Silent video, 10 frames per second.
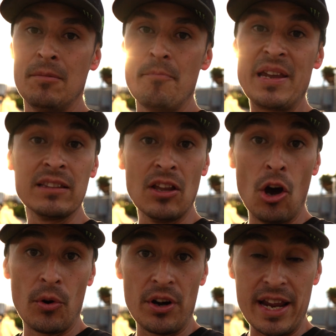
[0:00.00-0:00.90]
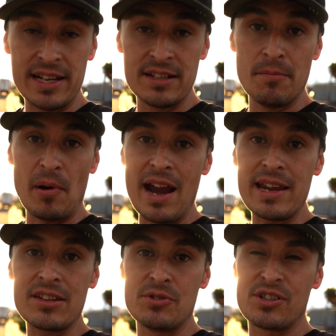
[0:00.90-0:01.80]
Being lower into the
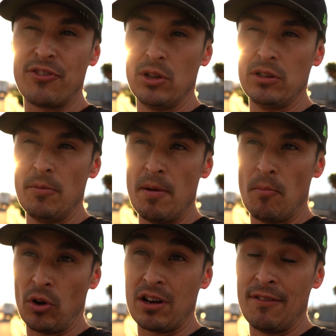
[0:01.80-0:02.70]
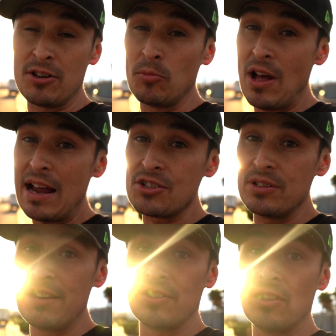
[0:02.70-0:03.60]
bike, you just feel a little bit more comfortable
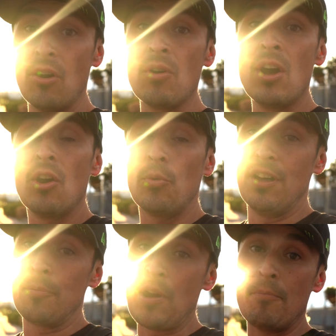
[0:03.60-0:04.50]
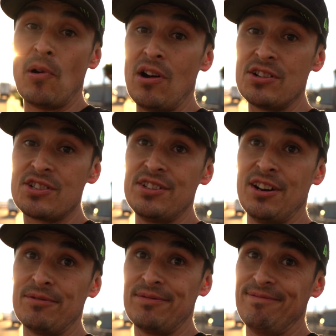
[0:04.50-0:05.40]
actually, even though with upright bars, you
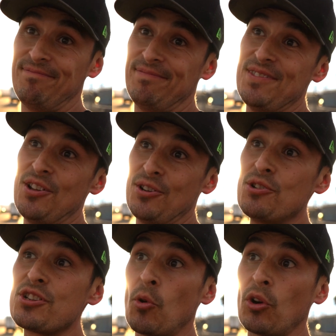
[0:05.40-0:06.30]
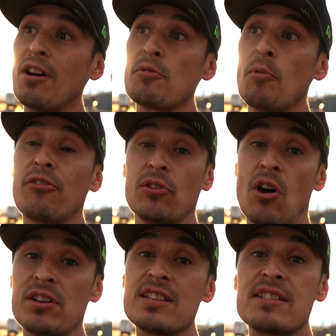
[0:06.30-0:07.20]
know, they're usually more comfortable for
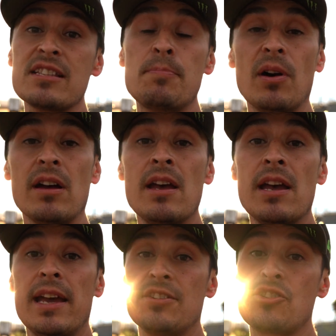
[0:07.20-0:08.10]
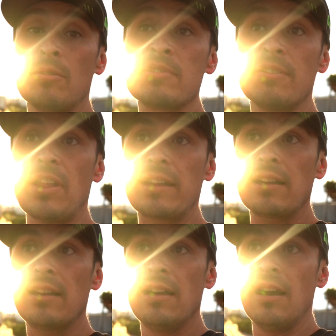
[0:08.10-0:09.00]
long distance, but in terms of like
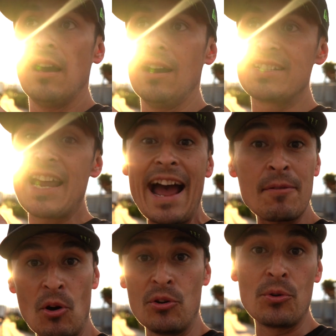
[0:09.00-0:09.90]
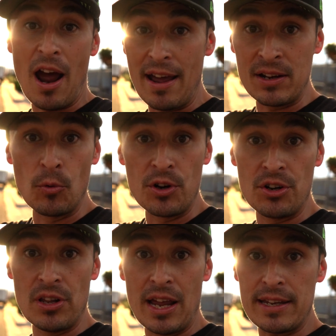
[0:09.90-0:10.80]
attack mode riding, where
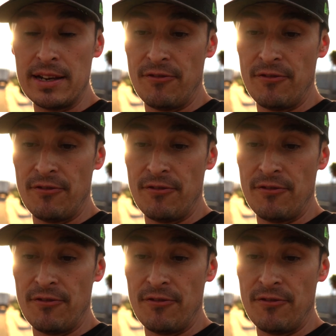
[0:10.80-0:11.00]
you're like in a